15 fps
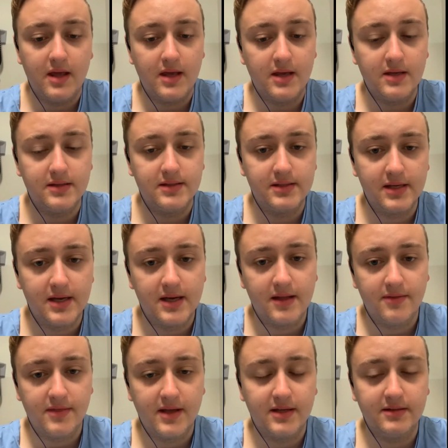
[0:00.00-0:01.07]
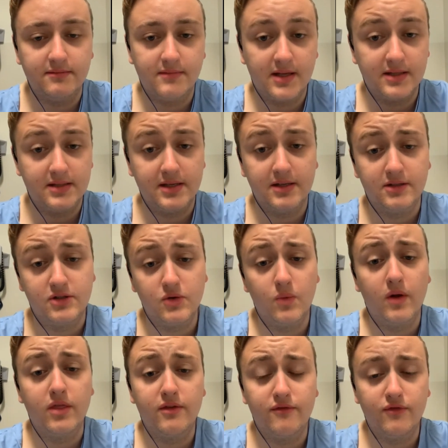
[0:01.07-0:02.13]
is that tells you
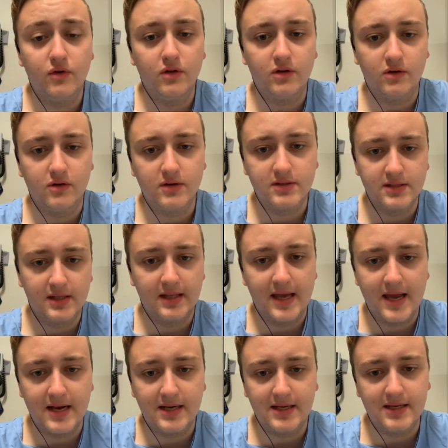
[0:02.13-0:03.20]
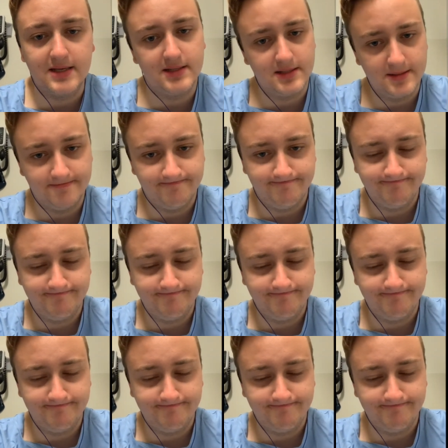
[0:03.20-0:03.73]
what the fall across the land is.